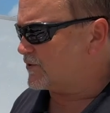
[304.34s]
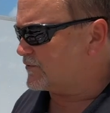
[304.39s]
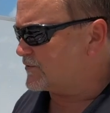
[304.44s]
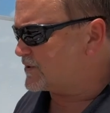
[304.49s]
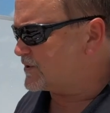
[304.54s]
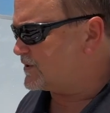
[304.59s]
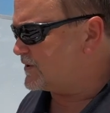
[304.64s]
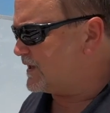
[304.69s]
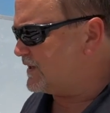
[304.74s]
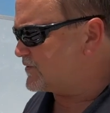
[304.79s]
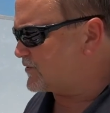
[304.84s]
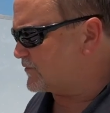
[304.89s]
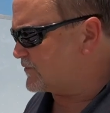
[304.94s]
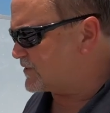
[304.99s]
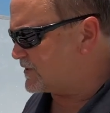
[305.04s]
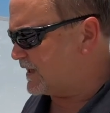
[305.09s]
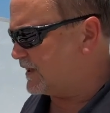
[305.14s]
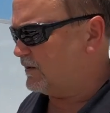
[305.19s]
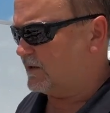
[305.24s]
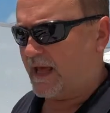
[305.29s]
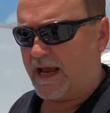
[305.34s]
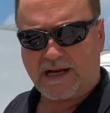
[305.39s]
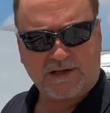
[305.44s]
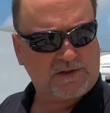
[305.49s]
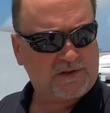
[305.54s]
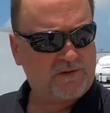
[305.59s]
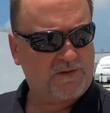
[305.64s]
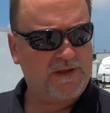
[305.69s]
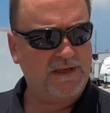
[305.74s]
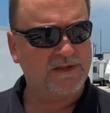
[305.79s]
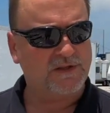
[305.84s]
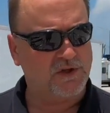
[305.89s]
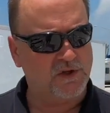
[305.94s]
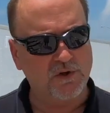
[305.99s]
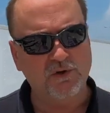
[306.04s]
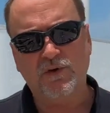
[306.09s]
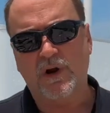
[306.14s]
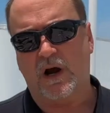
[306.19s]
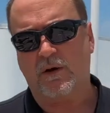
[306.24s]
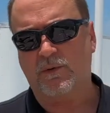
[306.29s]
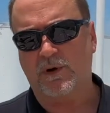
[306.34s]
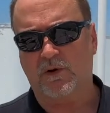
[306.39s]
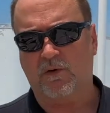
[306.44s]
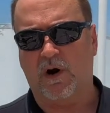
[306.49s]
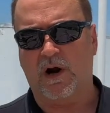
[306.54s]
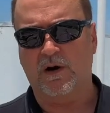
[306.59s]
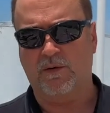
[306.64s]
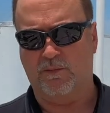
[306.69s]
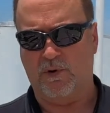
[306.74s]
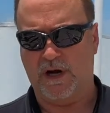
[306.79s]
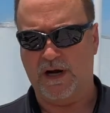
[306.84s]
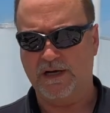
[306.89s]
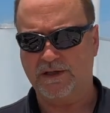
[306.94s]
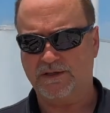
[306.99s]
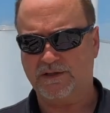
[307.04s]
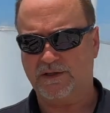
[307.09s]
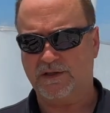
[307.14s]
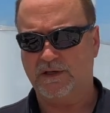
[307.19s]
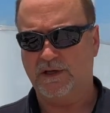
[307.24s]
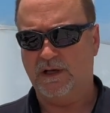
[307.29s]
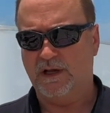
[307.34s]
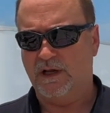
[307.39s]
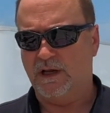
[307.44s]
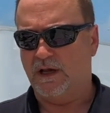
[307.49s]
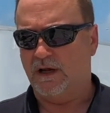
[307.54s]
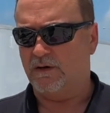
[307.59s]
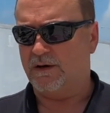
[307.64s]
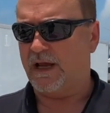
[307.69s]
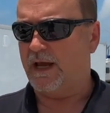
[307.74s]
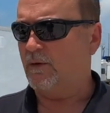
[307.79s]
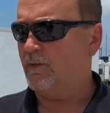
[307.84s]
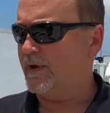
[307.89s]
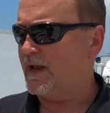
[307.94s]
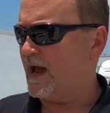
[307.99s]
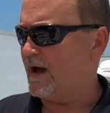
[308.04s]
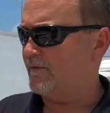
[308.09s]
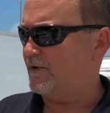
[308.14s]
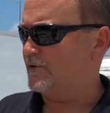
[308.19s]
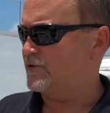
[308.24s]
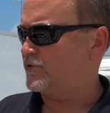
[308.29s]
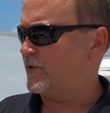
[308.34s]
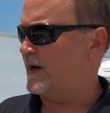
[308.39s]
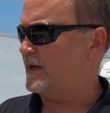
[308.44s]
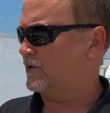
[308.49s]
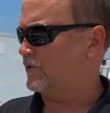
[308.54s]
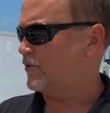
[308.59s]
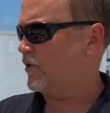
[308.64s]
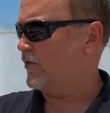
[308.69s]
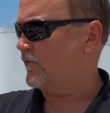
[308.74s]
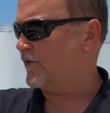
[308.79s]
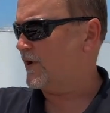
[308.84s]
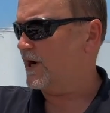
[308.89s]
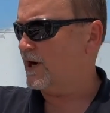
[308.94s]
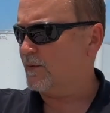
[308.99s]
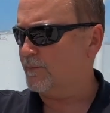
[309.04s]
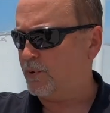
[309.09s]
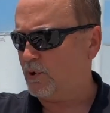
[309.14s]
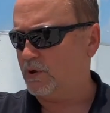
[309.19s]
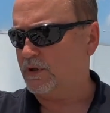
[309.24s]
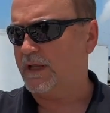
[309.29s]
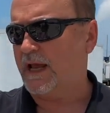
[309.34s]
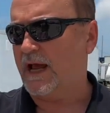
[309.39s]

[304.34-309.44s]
are single axle. These do not require brakes. Okay, we have a trailer over here pulled